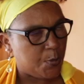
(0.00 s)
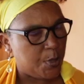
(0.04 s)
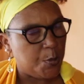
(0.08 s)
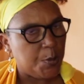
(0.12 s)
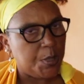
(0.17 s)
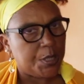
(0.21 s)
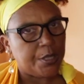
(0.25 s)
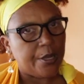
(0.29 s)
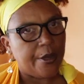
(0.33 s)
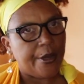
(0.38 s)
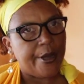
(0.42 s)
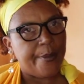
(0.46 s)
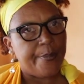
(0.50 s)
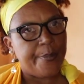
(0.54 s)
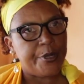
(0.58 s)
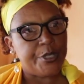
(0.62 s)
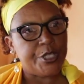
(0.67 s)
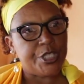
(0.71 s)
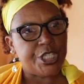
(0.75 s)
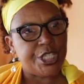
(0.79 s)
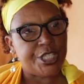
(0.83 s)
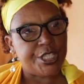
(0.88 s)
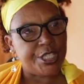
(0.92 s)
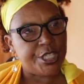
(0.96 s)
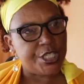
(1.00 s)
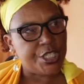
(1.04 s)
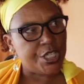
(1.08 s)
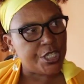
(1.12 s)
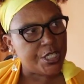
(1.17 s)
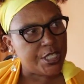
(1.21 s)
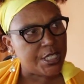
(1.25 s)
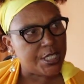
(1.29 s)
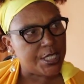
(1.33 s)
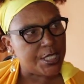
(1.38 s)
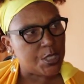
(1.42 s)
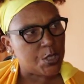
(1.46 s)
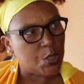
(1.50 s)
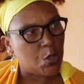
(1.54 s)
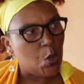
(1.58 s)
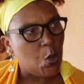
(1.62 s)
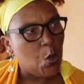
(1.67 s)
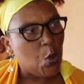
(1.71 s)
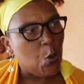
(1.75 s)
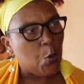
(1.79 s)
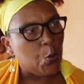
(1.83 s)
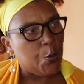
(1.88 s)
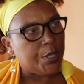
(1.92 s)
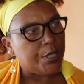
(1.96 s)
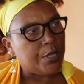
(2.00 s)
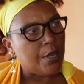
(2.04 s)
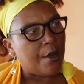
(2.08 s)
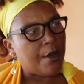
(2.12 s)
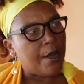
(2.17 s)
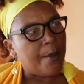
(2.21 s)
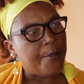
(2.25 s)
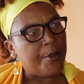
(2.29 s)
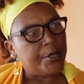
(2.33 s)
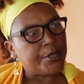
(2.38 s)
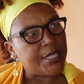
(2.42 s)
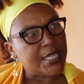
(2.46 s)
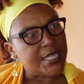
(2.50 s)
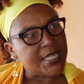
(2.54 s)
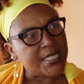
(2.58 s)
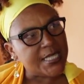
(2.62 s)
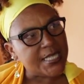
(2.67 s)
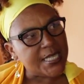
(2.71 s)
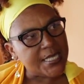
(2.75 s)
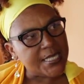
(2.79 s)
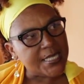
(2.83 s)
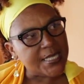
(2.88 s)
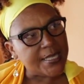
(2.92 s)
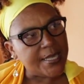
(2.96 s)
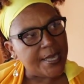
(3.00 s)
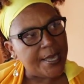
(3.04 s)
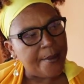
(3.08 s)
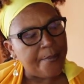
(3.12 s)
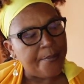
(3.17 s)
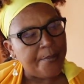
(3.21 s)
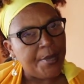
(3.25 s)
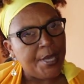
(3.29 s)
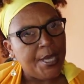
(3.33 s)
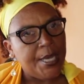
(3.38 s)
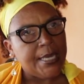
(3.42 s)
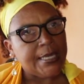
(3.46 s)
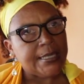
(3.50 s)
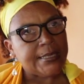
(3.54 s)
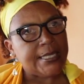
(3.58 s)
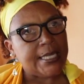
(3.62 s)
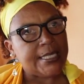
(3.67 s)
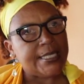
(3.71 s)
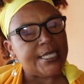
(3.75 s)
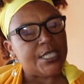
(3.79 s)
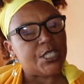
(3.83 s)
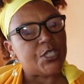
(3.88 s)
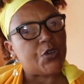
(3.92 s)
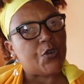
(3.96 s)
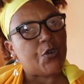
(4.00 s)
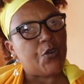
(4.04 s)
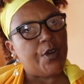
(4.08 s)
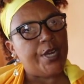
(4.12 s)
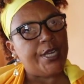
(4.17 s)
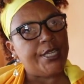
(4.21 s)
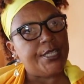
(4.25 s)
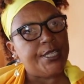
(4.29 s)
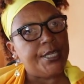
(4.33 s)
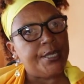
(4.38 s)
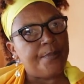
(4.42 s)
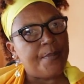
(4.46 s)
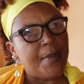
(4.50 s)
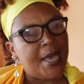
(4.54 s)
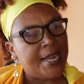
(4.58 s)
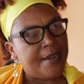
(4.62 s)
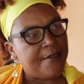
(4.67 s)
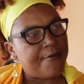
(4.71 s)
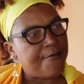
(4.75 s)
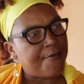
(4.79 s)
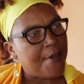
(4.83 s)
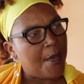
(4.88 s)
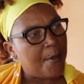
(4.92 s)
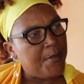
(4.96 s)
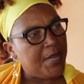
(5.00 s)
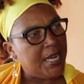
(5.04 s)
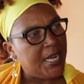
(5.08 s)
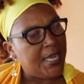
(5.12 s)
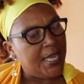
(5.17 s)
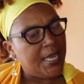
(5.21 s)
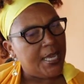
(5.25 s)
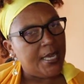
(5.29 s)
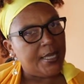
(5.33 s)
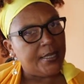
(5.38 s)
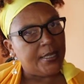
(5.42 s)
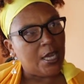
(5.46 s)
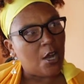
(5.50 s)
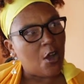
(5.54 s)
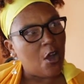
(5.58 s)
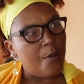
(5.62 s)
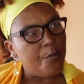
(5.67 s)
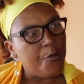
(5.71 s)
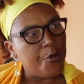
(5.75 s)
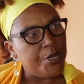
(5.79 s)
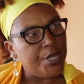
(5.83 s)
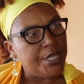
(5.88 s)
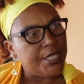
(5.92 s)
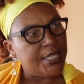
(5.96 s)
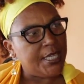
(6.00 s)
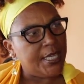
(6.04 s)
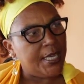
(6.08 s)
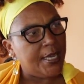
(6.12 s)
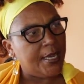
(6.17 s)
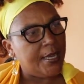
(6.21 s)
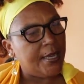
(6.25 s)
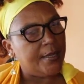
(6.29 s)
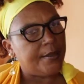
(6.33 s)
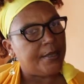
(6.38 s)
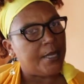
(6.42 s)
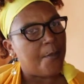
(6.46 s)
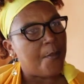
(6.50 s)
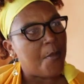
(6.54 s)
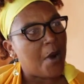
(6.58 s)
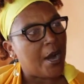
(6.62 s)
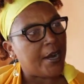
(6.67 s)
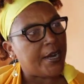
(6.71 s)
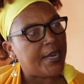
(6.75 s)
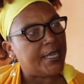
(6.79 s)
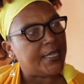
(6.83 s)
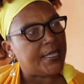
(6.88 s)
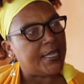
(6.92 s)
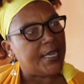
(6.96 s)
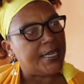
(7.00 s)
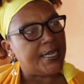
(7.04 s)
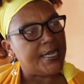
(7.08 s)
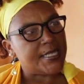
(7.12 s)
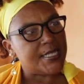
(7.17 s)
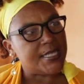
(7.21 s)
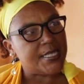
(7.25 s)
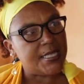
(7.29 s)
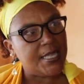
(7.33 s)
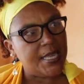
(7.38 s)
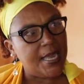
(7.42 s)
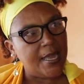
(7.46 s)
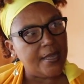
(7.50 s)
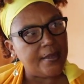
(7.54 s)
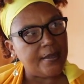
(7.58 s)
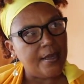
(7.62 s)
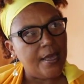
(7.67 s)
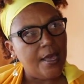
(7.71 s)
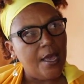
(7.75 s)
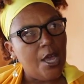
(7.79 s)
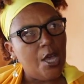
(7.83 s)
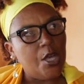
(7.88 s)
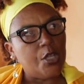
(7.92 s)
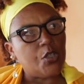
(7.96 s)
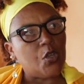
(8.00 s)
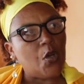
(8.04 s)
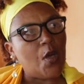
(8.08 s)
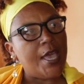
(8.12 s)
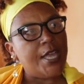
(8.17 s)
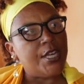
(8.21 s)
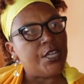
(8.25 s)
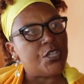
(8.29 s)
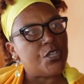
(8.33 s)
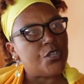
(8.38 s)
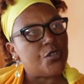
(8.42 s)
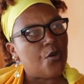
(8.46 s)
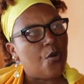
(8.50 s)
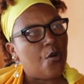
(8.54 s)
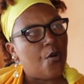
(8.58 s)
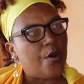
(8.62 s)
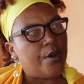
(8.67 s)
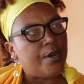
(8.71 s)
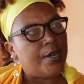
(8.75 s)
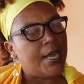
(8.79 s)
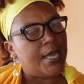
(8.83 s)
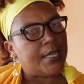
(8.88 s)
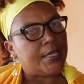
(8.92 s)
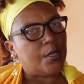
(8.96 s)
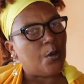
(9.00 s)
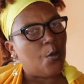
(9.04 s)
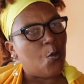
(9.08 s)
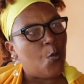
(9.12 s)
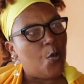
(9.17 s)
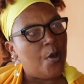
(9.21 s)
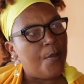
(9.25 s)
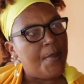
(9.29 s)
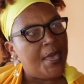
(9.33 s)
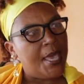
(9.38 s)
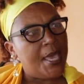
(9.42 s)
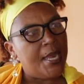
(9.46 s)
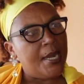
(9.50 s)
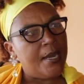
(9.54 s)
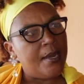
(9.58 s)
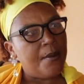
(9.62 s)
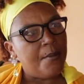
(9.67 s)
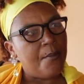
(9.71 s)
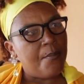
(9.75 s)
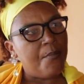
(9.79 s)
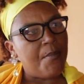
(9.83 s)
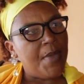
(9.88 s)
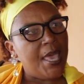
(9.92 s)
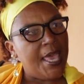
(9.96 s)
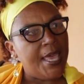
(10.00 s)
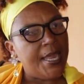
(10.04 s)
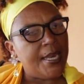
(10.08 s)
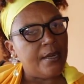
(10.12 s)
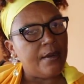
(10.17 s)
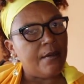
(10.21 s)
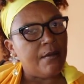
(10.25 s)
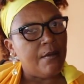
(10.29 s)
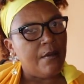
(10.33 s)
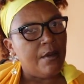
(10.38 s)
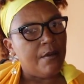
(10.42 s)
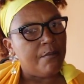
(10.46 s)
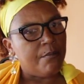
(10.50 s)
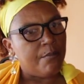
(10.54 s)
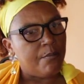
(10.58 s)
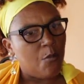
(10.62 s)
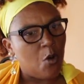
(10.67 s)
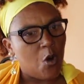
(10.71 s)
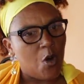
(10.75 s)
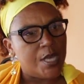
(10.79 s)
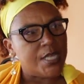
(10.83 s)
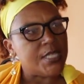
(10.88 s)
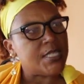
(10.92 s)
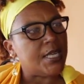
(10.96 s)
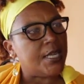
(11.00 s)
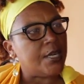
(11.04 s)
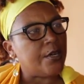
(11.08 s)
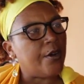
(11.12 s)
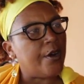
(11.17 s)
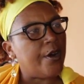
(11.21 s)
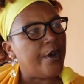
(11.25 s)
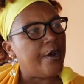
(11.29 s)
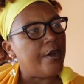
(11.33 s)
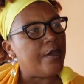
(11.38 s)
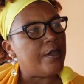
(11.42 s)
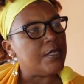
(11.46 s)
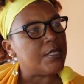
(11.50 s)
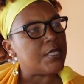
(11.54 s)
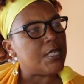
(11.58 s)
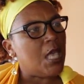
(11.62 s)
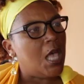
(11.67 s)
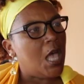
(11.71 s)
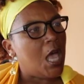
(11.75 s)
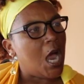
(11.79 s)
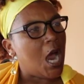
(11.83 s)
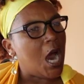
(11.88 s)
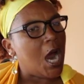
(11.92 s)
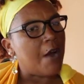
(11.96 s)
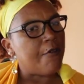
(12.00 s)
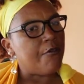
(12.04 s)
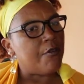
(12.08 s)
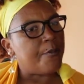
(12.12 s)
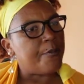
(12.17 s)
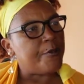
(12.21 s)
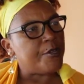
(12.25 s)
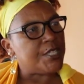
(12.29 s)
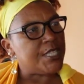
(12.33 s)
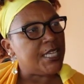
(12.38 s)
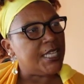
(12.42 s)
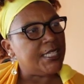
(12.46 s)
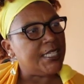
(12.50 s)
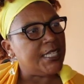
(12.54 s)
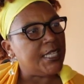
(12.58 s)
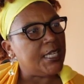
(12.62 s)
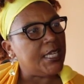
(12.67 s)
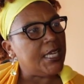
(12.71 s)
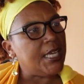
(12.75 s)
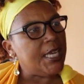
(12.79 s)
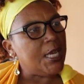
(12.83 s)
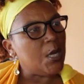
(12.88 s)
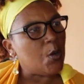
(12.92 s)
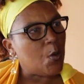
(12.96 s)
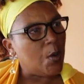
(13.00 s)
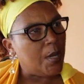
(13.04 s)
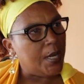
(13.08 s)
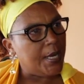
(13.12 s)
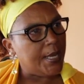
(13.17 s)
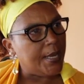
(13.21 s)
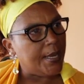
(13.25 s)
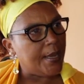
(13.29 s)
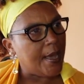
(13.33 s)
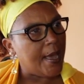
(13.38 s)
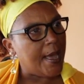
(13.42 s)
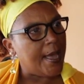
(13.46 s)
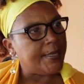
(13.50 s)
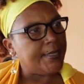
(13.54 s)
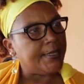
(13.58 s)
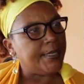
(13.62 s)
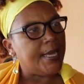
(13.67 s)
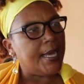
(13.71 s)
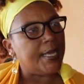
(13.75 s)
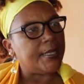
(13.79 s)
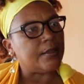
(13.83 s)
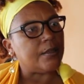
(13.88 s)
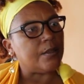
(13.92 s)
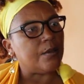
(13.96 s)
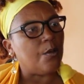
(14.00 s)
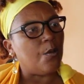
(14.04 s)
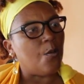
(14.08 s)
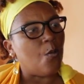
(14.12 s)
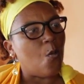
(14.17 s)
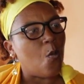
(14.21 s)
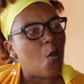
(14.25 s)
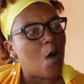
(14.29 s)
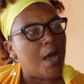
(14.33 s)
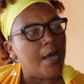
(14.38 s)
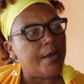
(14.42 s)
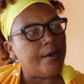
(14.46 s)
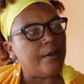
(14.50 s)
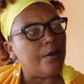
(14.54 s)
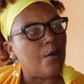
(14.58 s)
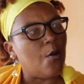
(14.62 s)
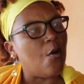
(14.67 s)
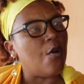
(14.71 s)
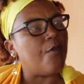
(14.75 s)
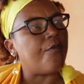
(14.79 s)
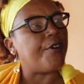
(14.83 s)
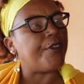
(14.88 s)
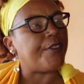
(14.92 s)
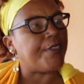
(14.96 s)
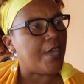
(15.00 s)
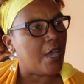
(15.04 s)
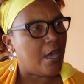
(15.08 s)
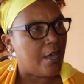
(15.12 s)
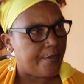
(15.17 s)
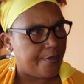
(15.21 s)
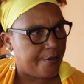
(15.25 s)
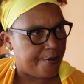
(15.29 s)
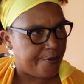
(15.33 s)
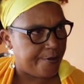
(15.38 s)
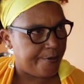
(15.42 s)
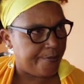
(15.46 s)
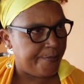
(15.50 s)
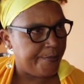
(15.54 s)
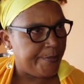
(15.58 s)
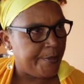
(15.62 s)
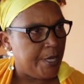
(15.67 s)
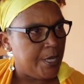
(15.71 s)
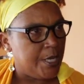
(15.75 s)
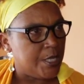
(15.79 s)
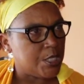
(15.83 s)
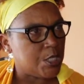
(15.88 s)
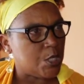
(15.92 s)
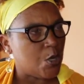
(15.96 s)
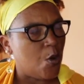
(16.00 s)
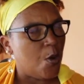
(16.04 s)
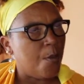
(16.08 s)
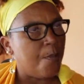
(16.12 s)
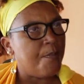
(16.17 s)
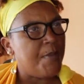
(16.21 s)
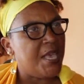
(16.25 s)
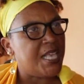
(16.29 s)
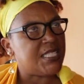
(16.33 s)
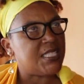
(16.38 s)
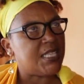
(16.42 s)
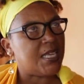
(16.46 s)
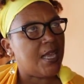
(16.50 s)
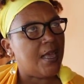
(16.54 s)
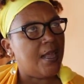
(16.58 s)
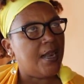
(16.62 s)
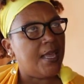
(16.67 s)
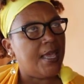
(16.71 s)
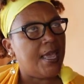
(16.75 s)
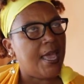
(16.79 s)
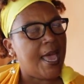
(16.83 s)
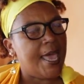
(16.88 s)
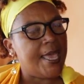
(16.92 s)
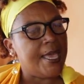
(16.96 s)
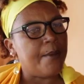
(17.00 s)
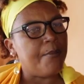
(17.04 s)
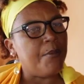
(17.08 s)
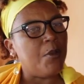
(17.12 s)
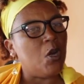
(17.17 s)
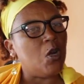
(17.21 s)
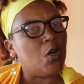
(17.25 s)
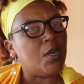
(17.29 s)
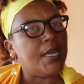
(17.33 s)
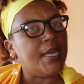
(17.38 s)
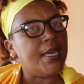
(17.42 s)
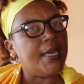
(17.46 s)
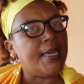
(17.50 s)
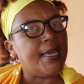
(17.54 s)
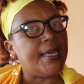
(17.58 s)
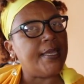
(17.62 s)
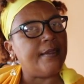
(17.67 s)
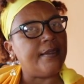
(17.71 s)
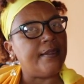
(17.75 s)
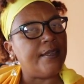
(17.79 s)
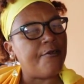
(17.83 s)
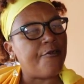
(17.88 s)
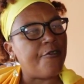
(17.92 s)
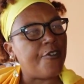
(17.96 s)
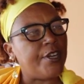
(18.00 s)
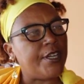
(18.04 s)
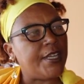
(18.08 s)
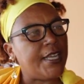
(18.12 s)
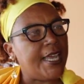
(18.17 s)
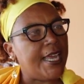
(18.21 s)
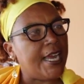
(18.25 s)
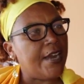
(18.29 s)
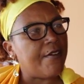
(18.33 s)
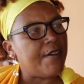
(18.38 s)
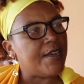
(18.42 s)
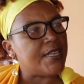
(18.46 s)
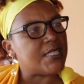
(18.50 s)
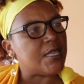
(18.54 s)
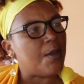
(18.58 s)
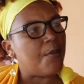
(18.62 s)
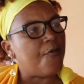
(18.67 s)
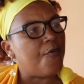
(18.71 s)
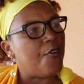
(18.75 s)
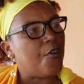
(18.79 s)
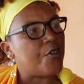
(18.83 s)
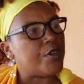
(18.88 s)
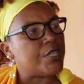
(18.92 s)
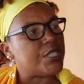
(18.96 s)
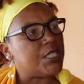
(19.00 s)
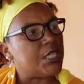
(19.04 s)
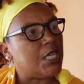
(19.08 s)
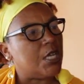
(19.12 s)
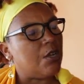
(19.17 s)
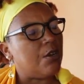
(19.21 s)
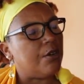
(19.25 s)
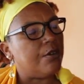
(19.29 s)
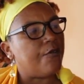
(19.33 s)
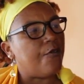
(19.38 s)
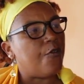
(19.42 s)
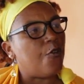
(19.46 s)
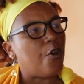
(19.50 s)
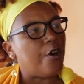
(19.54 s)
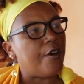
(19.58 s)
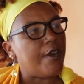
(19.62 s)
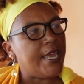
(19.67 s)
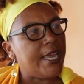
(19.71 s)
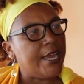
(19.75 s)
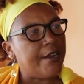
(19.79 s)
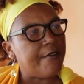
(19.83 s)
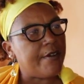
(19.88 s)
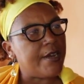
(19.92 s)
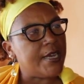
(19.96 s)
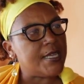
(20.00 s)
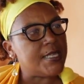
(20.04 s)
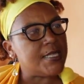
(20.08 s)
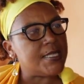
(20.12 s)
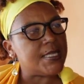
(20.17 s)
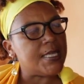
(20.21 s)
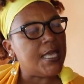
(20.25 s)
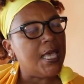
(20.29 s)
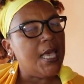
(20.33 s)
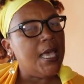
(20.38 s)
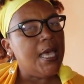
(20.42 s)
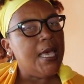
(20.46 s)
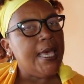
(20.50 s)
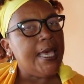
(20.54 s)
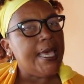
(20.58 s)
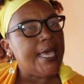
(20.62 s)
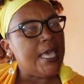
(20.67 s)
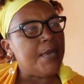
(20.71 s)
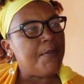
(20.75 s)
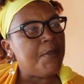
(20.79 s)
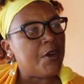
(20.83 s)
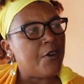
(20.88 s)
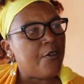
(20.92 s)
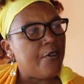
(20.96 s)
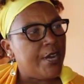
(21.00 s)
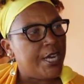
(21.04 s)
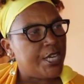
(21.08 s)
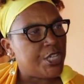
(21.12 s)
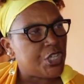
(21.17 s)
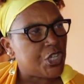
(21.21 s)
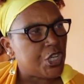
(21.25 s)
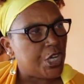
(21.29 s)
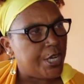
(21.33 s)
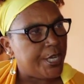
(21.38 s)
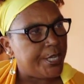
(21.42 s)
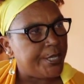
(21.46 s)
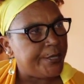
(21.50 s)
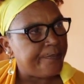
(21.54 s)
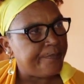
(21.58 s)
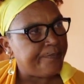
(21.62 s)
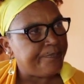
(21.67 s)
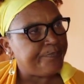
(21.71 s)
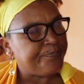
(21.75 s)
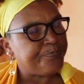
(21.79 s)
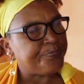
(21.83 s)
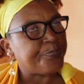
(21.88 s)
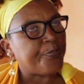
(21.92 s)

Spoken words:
When we talk about gender justice, we talk about a system that is created by the family, the community, the market, and the state to ensure that women, men, boys, and girls are represented equally and not one over the other. So basically, I am looking in different areas. I'm focusing on four areas: immigration,